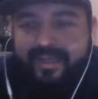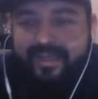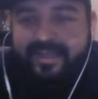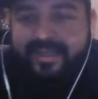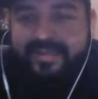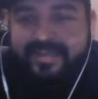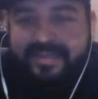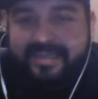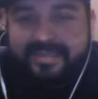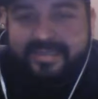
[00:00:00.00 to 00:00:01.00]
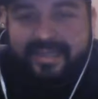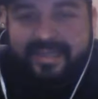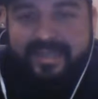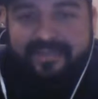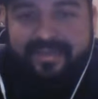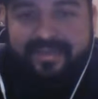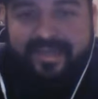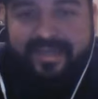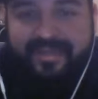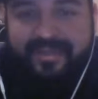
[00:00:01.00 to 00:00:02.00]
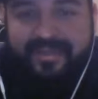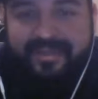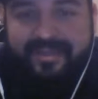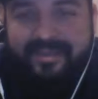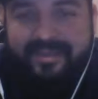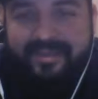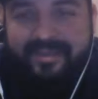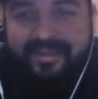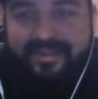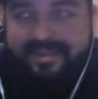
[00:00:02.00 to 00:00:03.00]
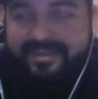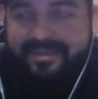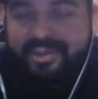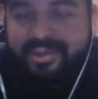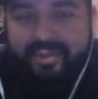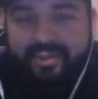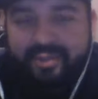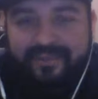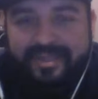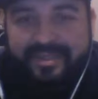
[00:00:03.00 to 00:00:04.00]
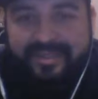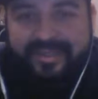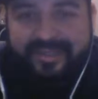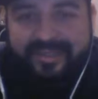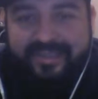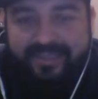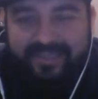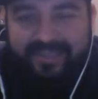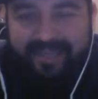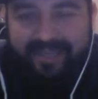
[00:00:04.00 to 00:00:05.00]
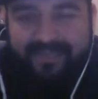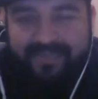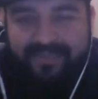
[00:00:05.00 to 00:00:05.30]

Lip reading: then that's kind of, we're going to make a shorter version, not getting too